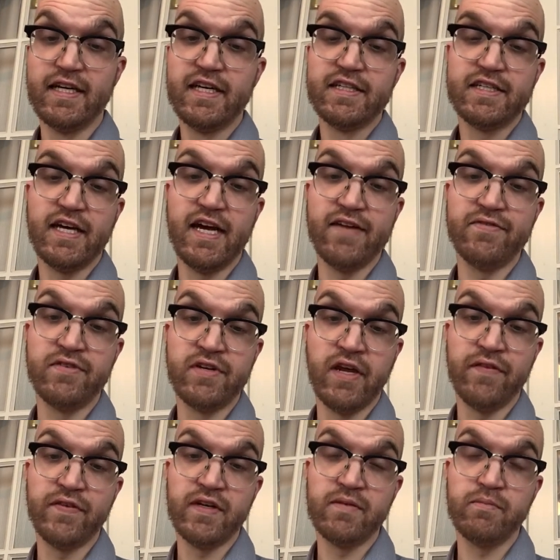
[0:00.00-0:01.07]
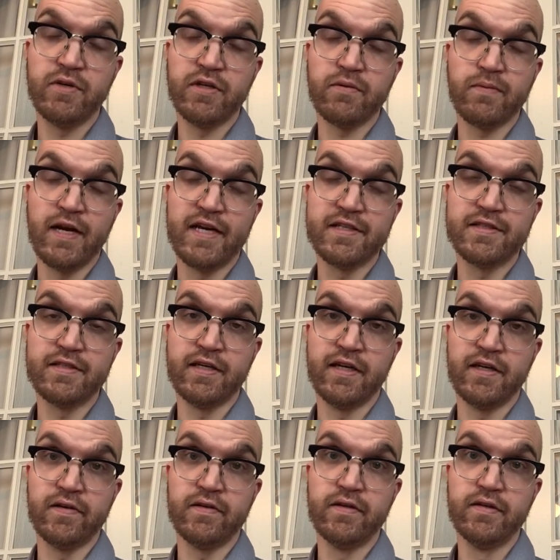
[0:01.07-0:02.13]
to have nothing but a rat's
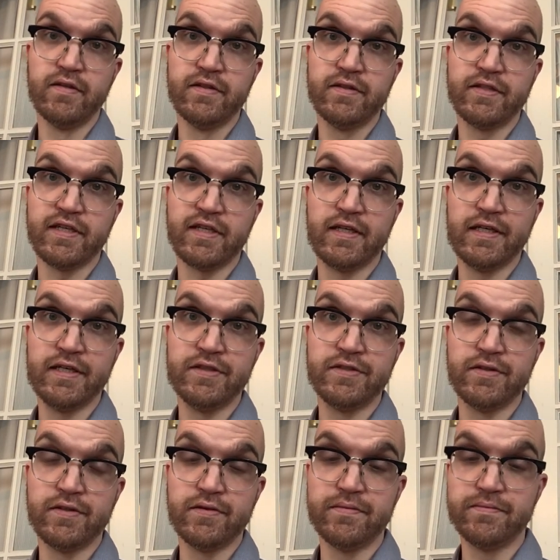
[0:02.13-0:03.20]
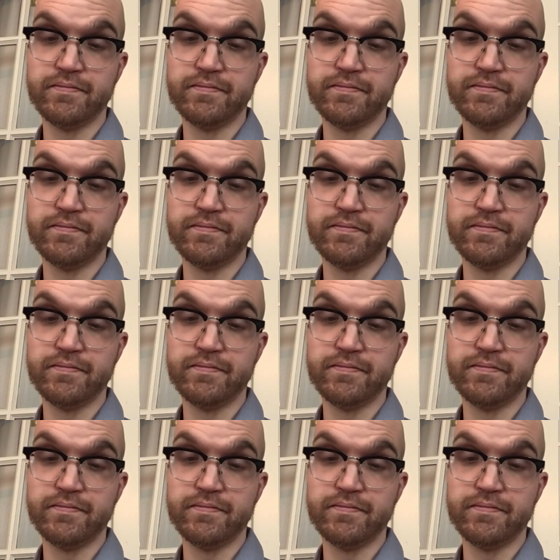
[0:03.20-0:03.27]
tail to cling to.